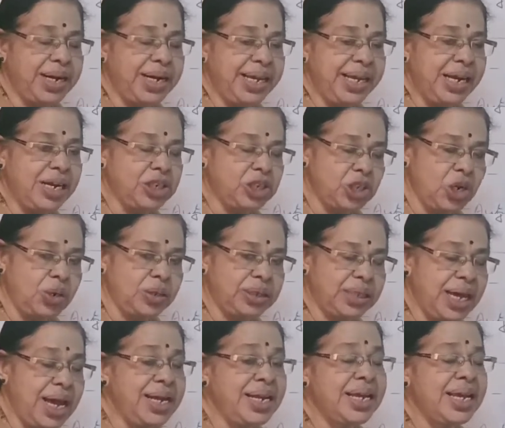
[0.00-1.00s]
dealer show
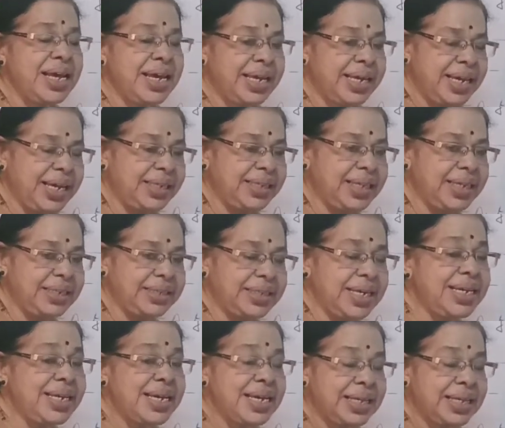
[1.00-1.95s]
that here there is